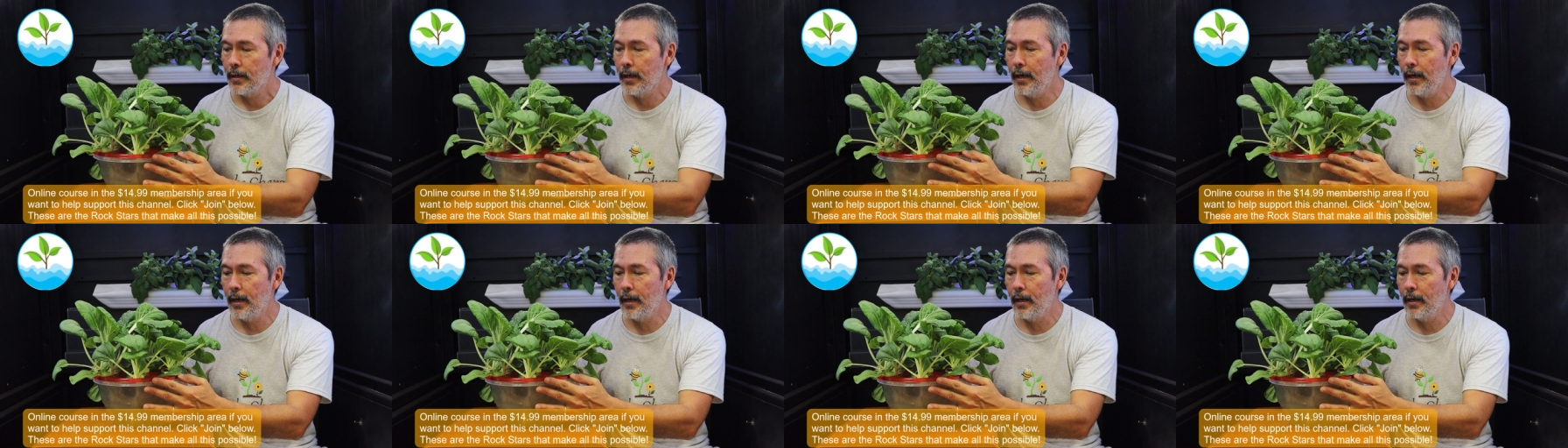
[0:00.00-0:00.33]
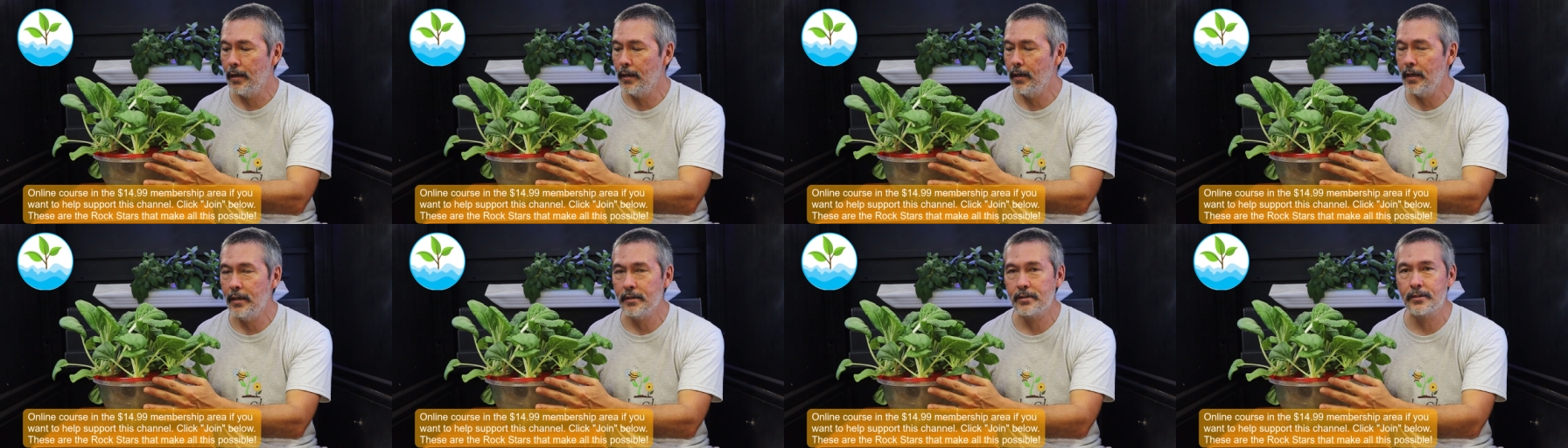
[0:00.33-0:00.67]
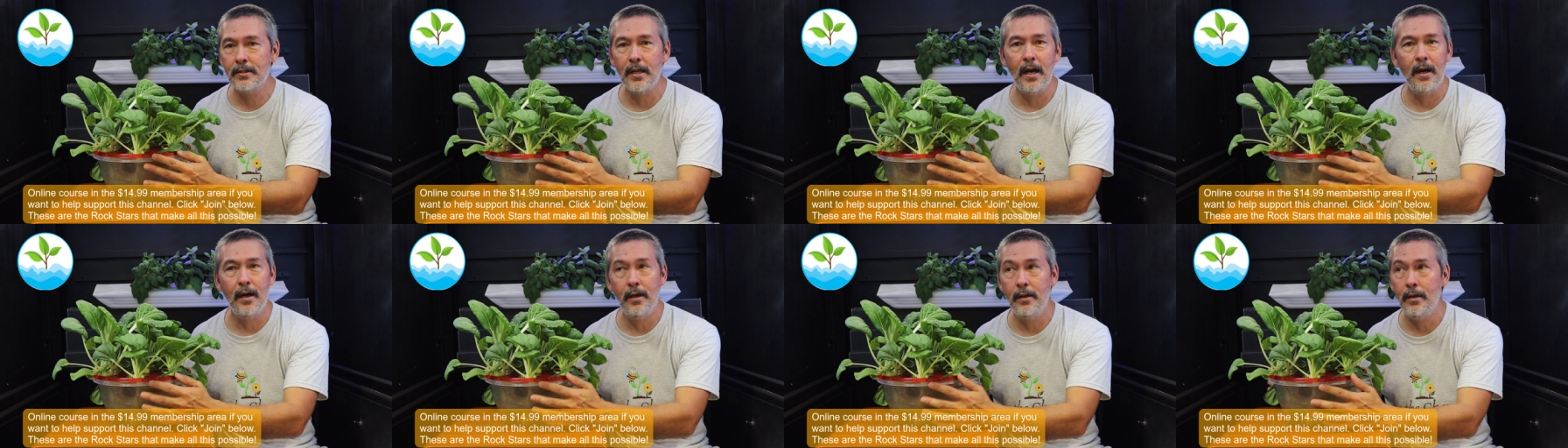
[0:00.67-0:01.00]
Uh,
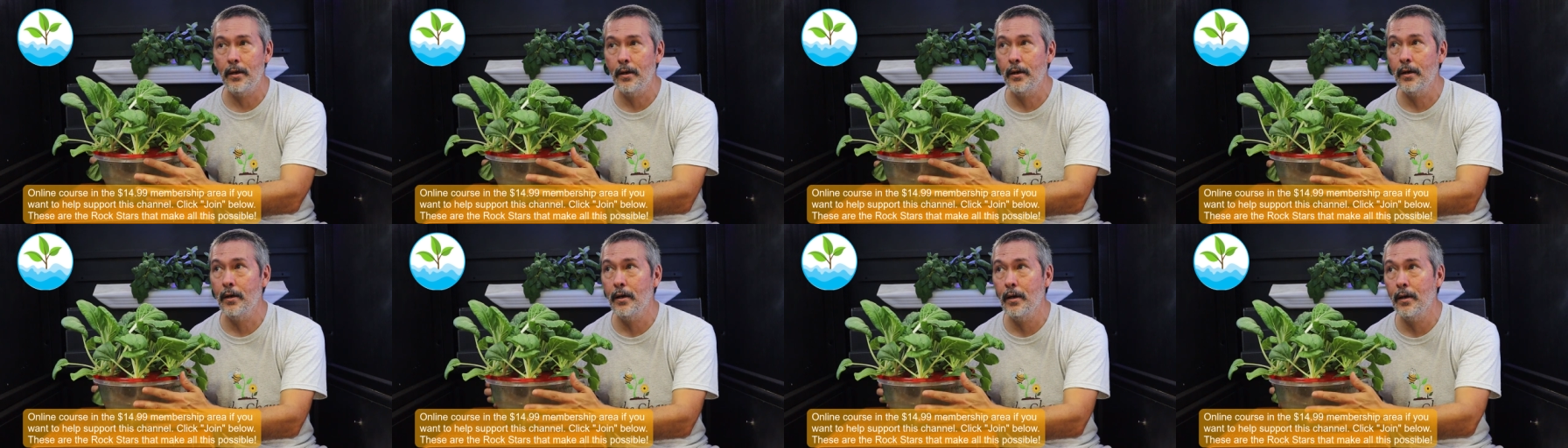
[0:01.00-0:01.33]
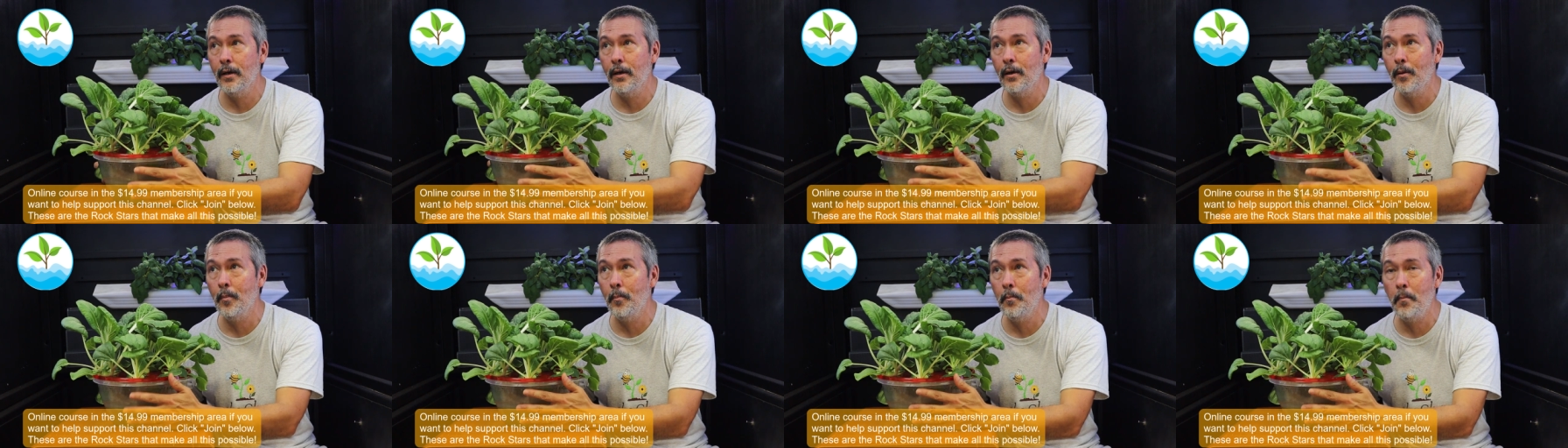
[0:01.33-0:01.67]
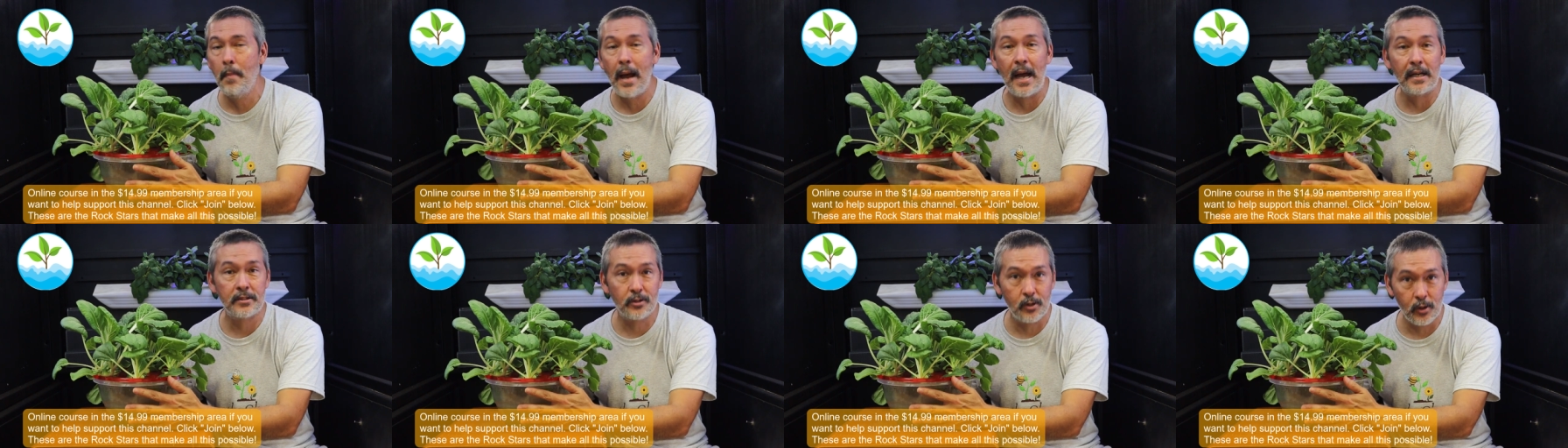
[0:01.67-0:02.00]
it's not a
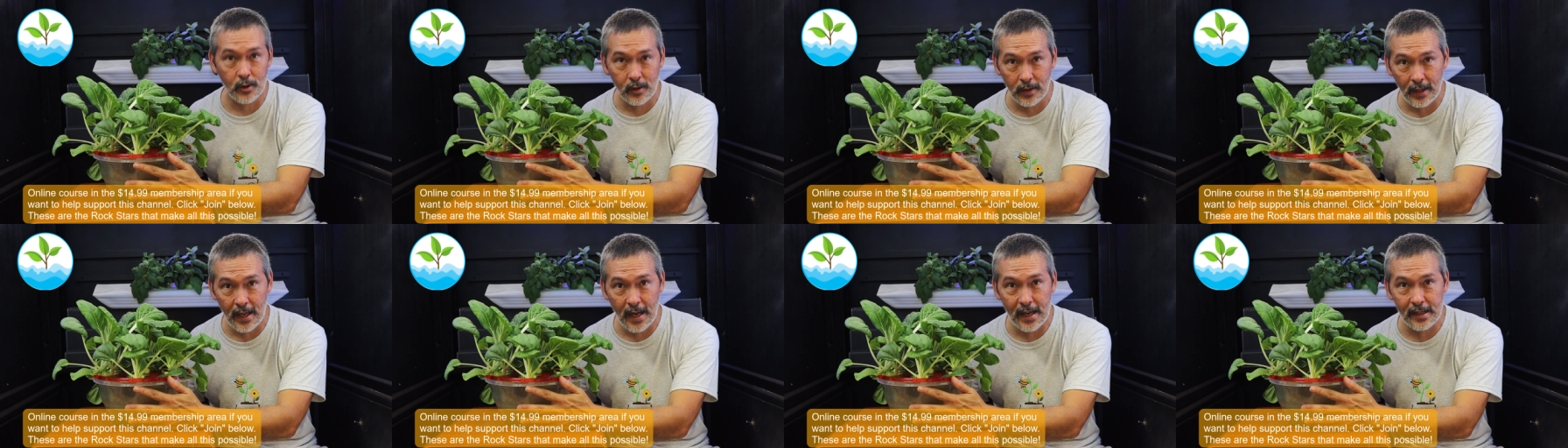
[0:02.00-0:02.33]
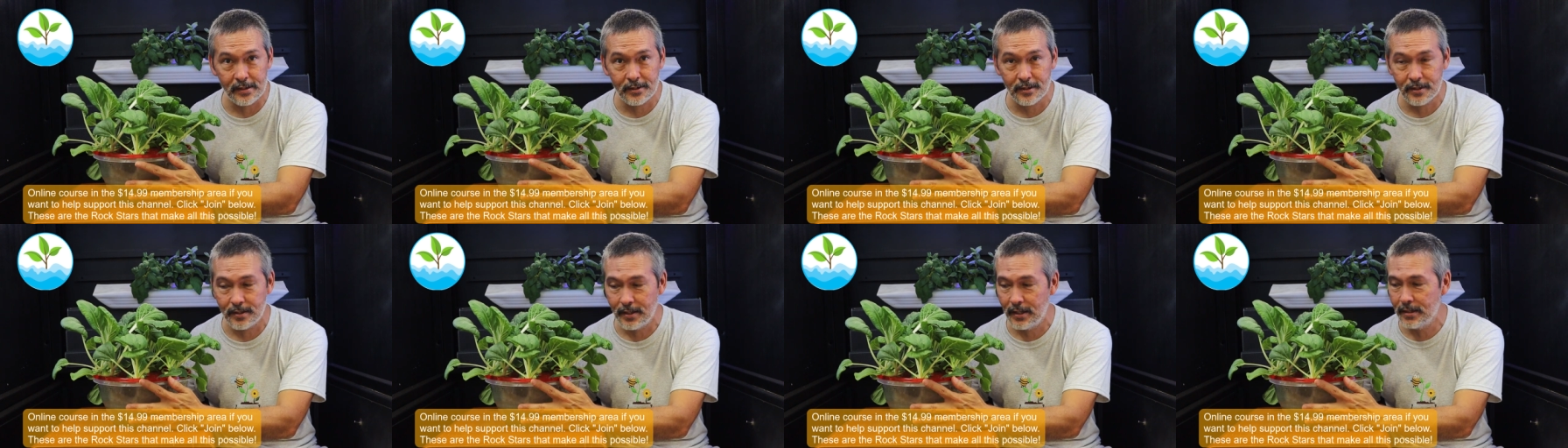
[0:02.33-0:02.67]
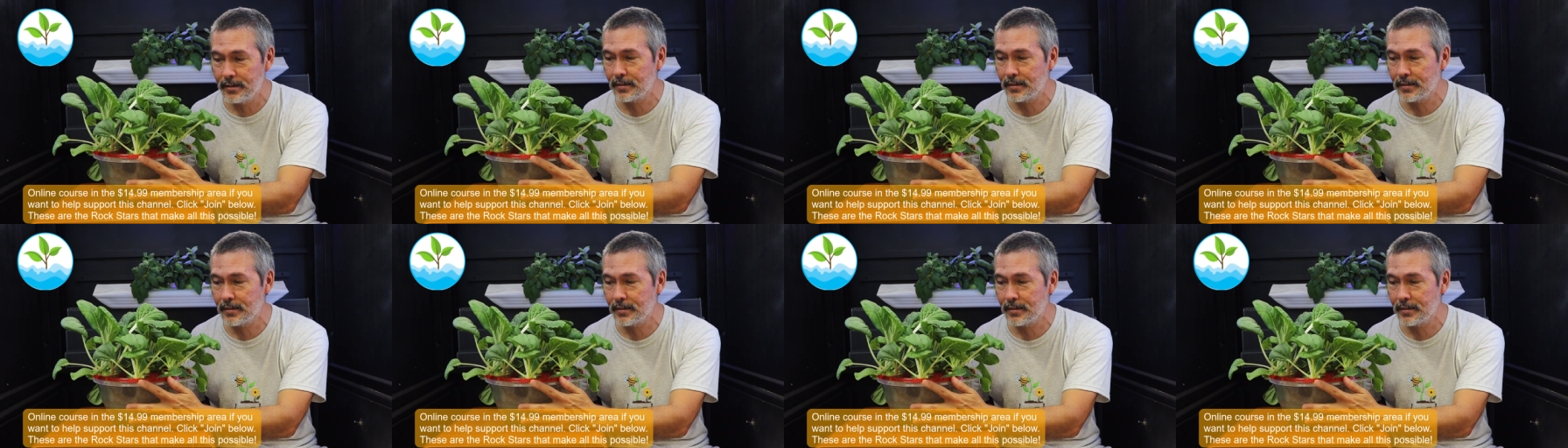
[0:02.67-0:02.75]
master class.